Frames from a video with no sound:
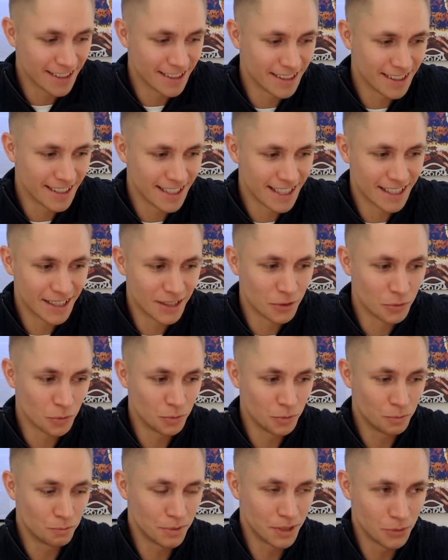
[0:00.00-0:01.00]
And then,
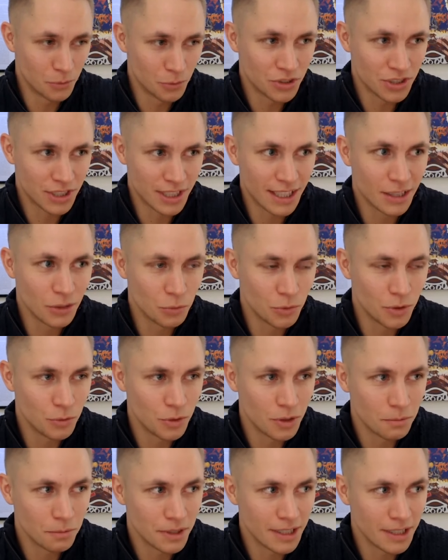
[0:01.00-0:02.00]
but still we
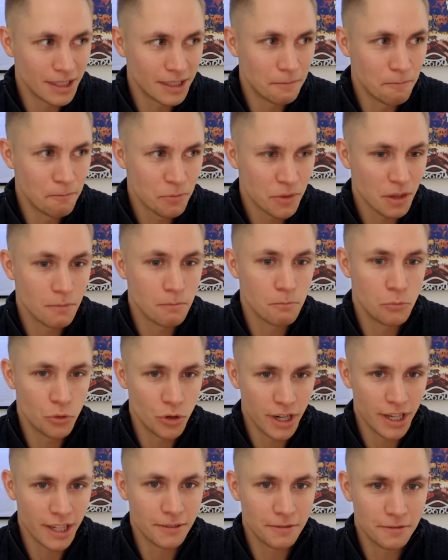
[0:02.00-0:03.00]
will be
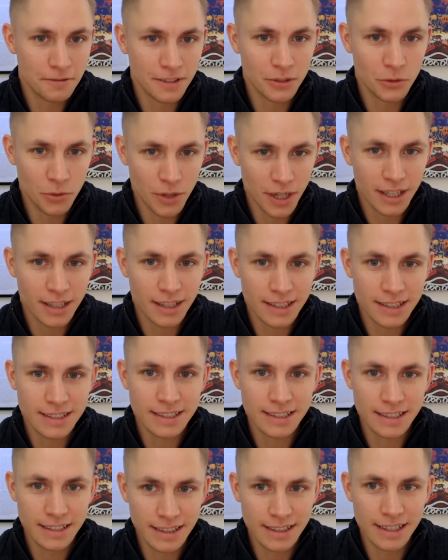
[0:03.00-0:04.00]
brave and
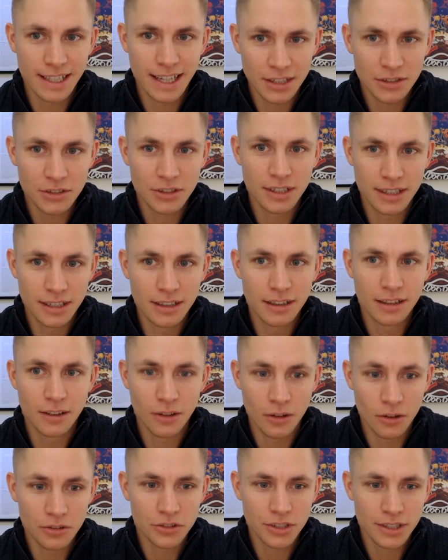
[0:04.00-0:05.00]
reckless and actually
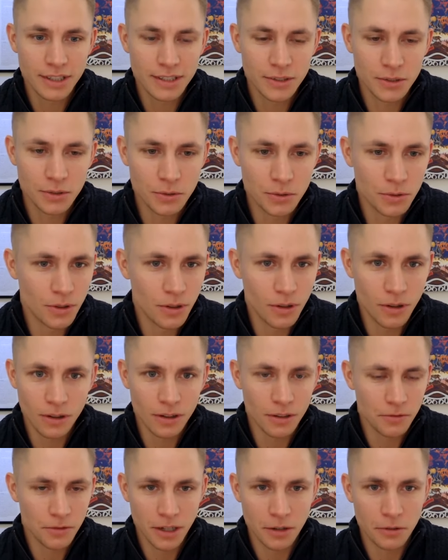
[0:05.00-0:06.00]
launch it to all
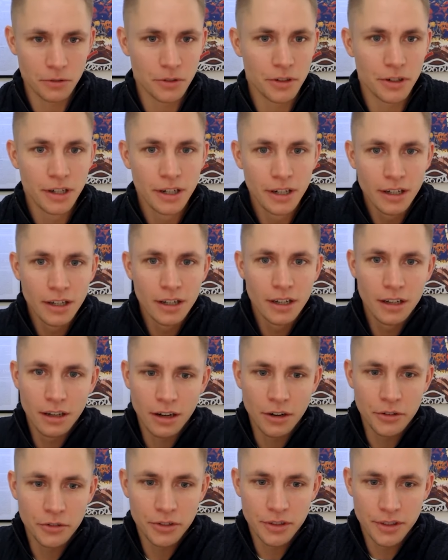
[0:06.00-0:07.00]
of our
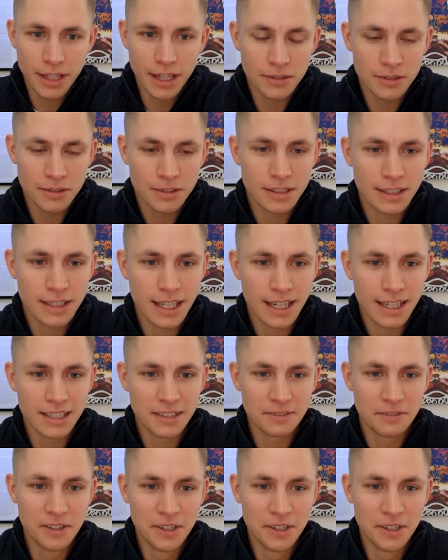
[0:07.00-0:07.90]
hundred thousand active